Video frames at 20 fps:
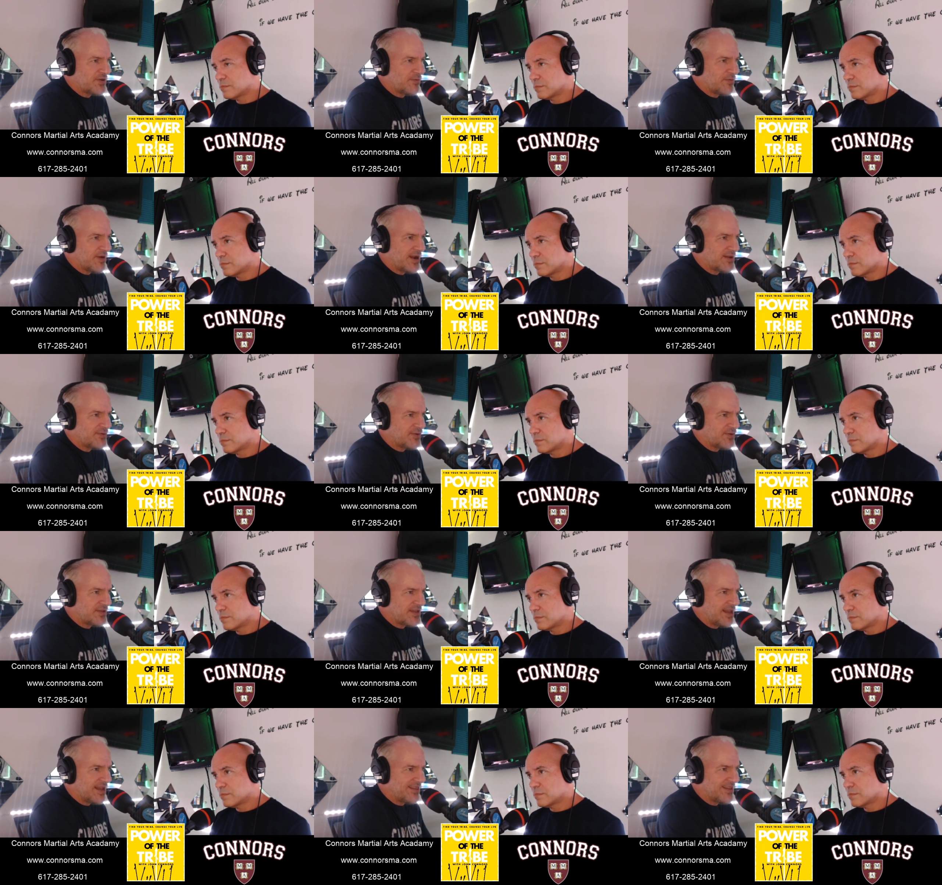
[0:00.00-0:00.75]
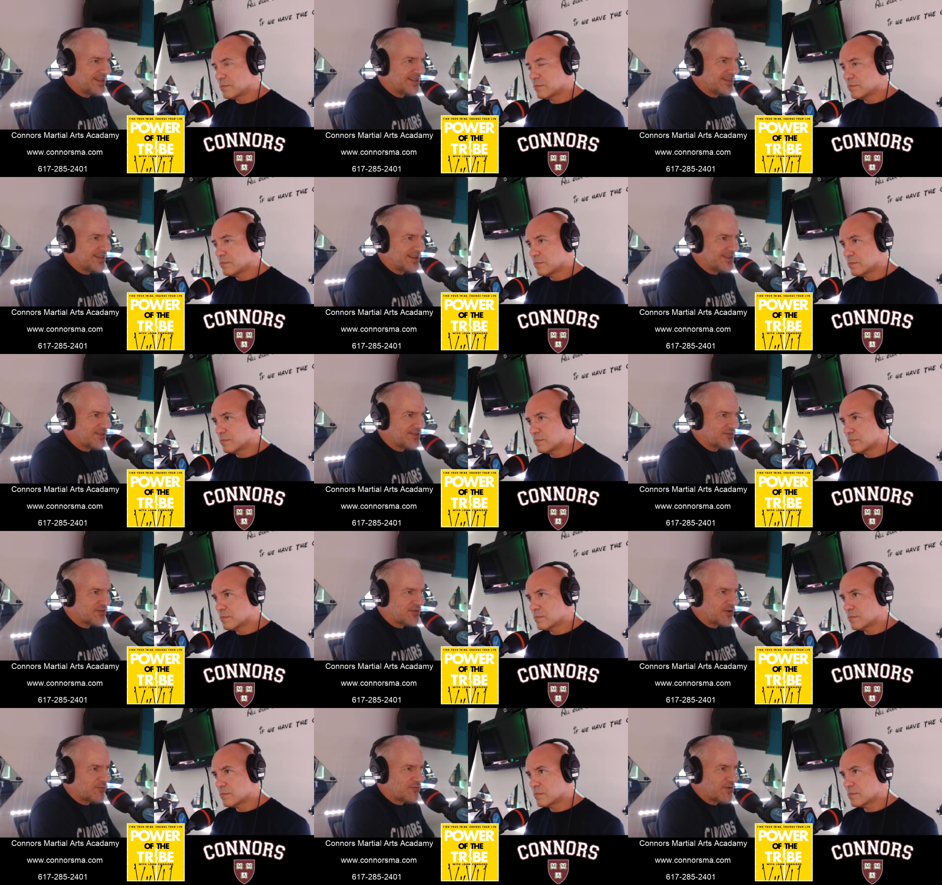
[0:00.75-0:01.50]
Speaker 1: right? They're telling like this
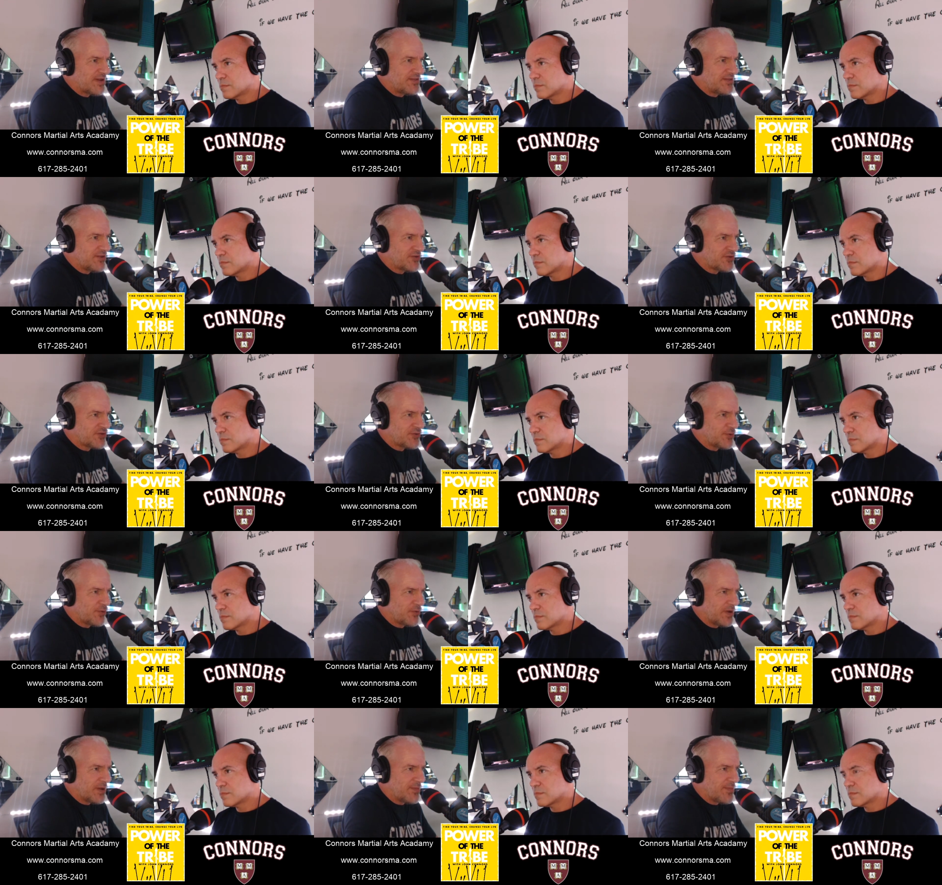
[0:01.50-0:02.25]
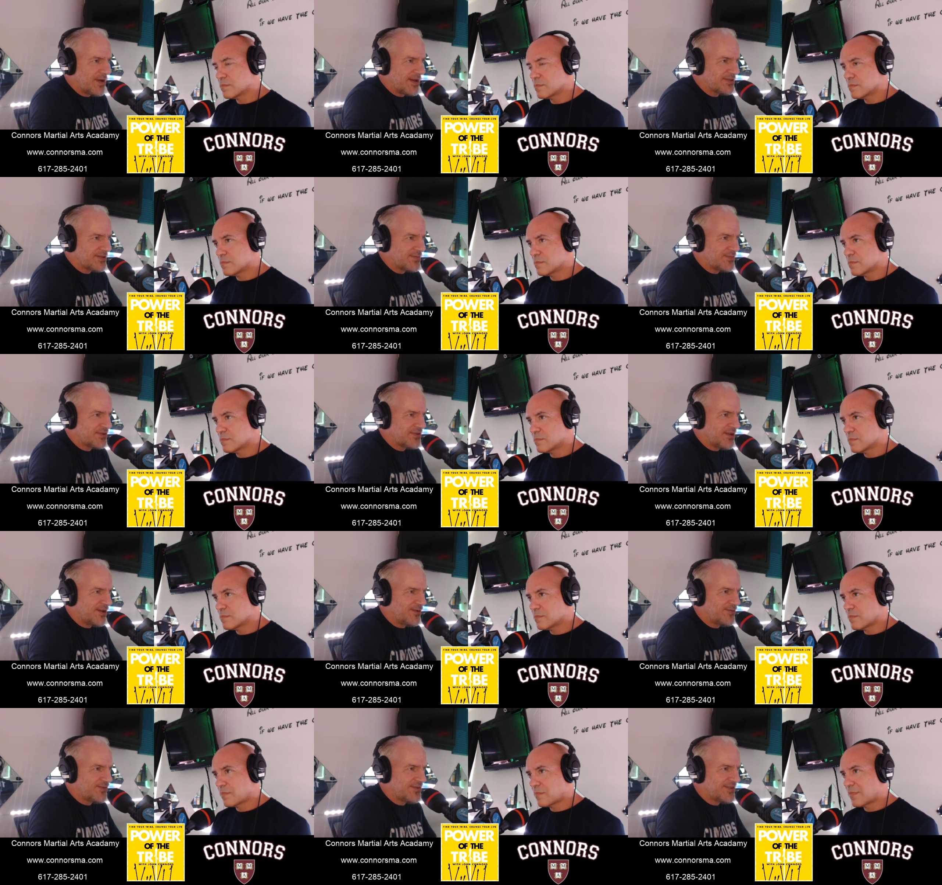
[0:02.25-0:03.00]
horrendous story about
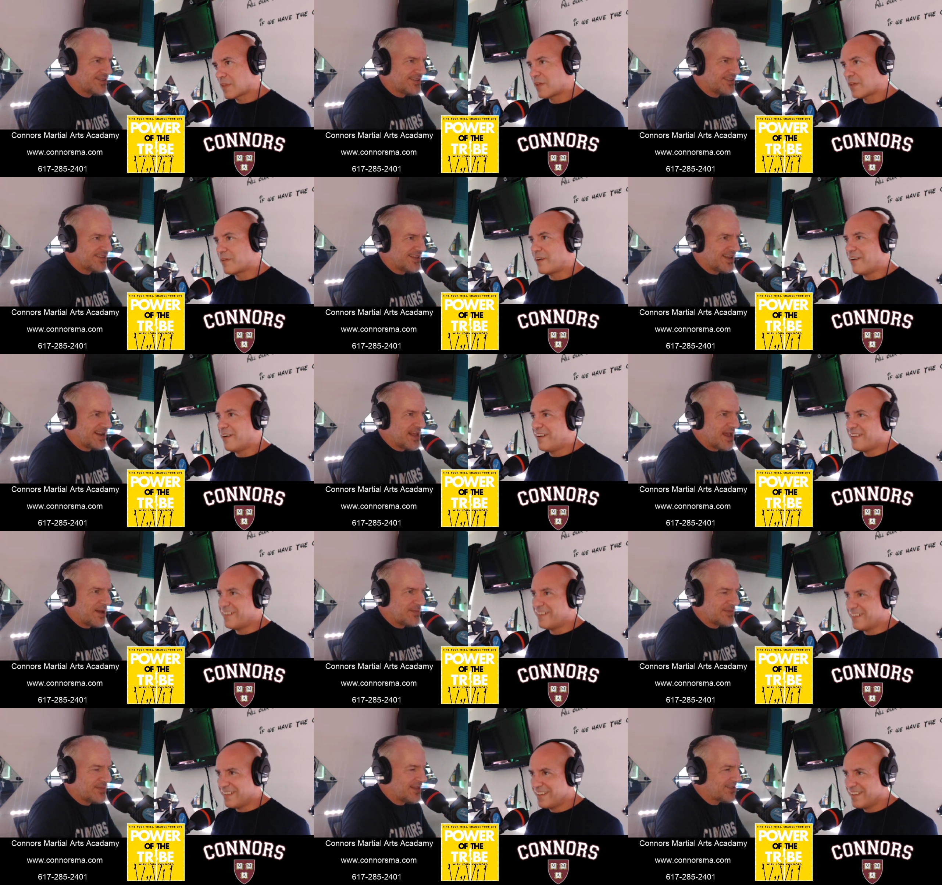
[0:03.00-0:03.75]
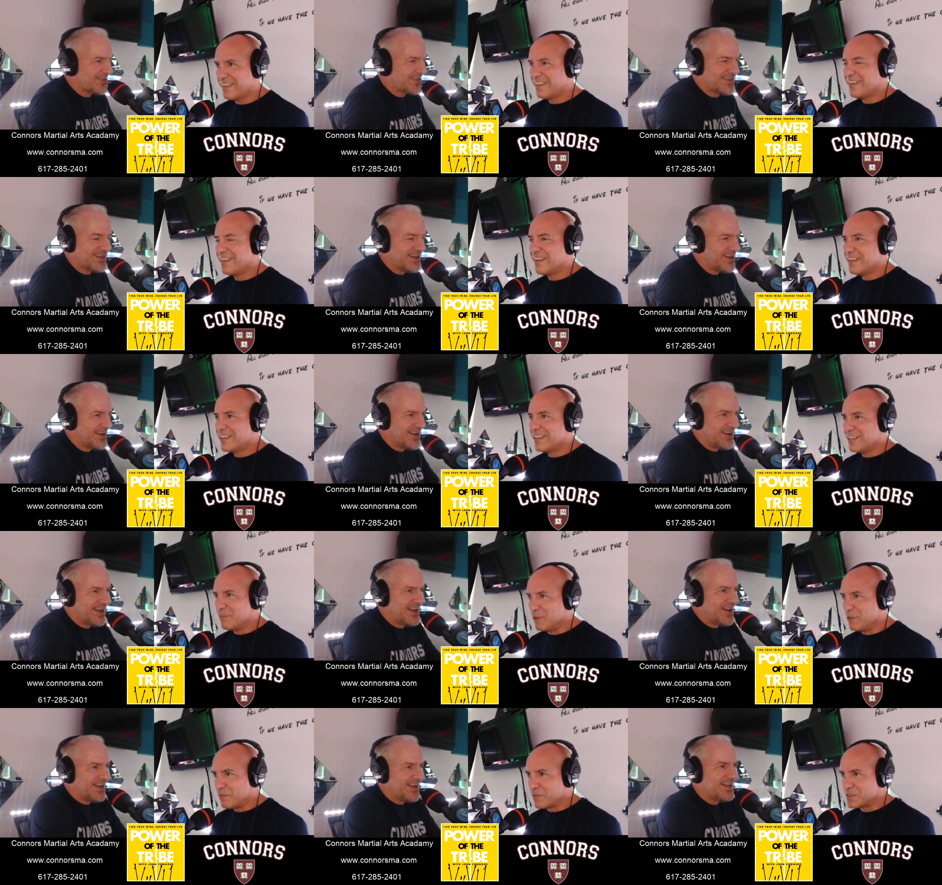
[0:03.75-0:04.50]
themselves.
Speaker 2: Yeah. That happened. That's you mean
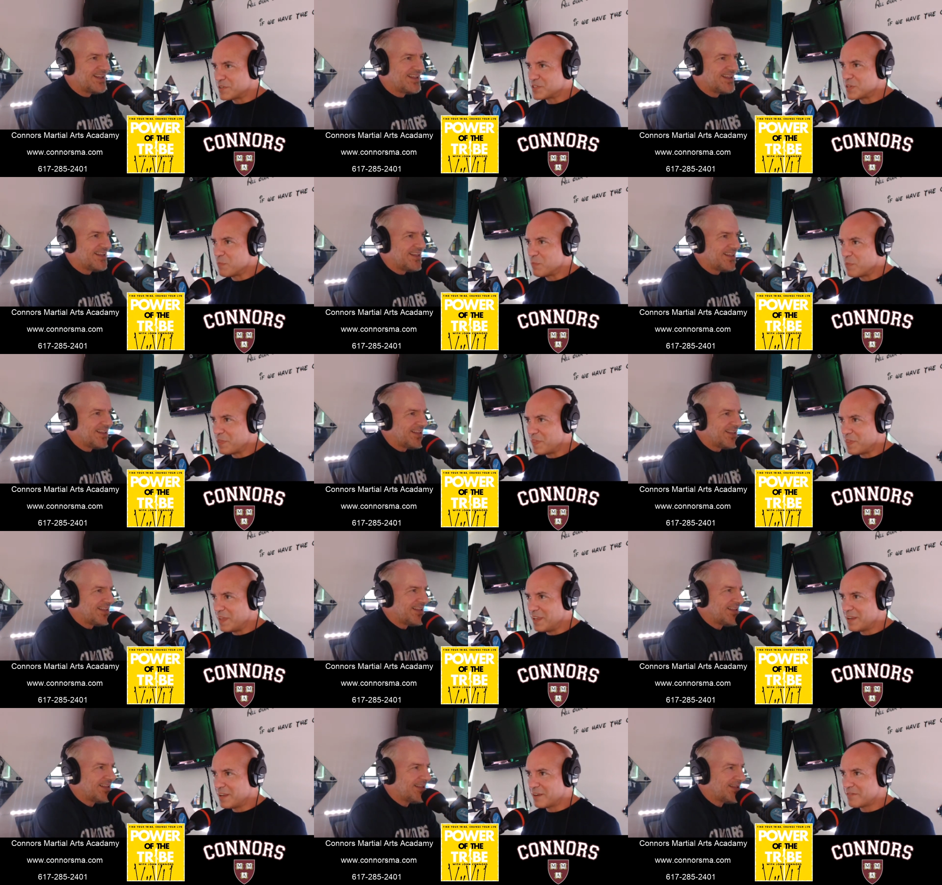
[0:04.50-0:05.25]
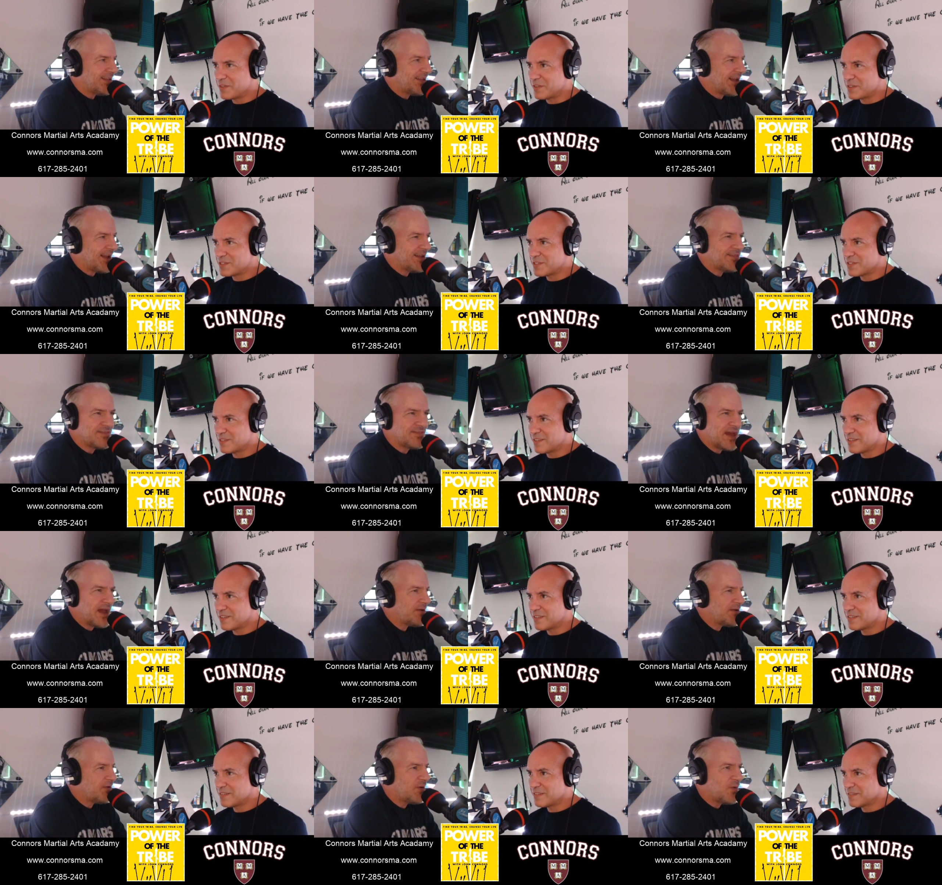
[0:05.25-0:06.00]
for sympathy or for?
Speaker 1: I
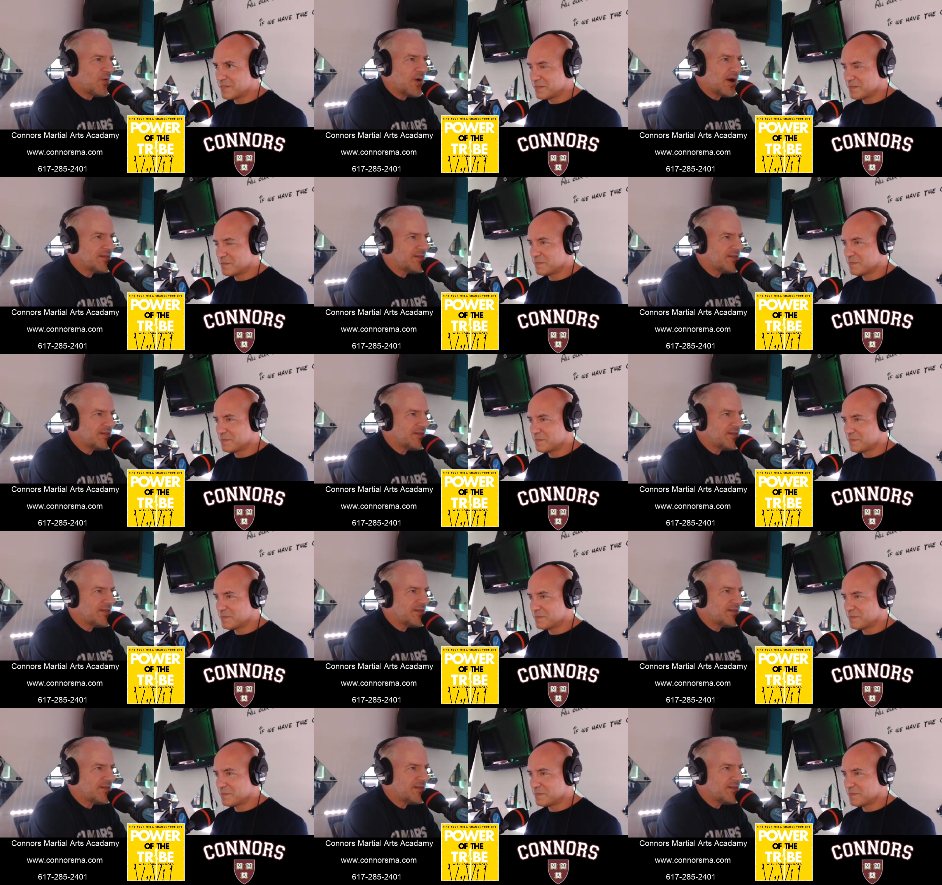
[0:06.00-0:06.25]
don't know why